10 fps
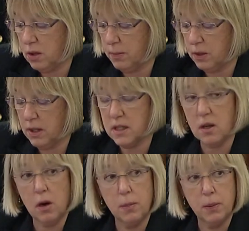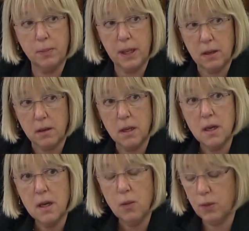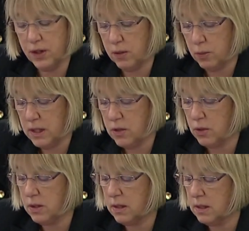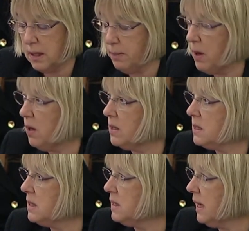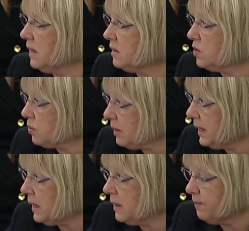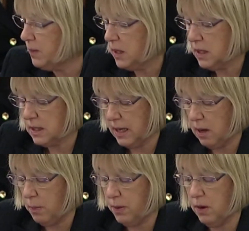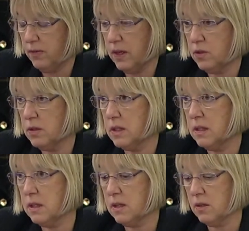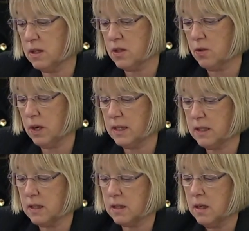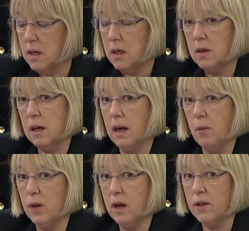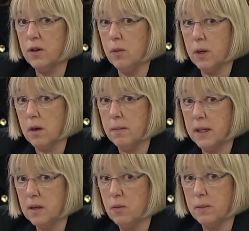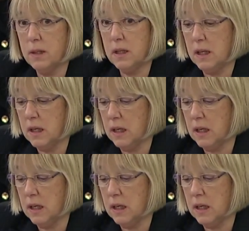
communities are prepared with the resources and policy and training to help our veterans in serious crisis. We all know when our men and women